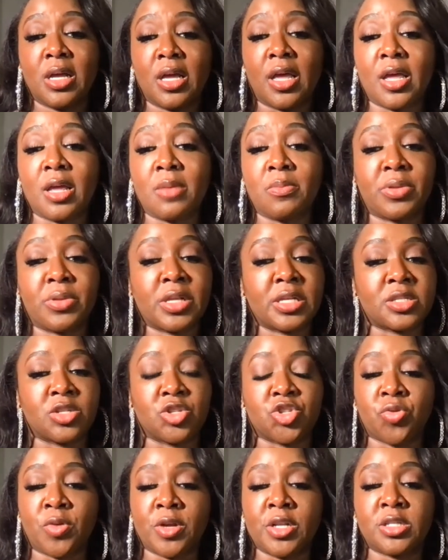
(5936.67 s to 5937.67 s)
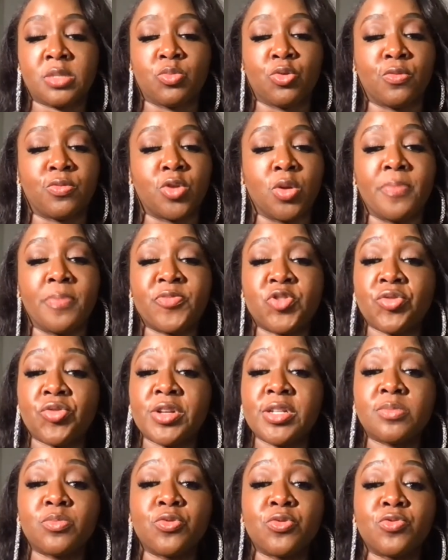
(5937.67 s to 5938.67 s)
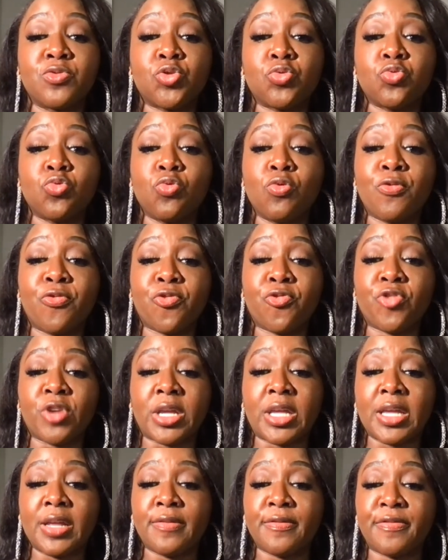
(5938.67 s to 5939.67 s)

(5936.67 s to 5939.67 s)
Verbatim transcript: And plus, the trends move the trends move too freaking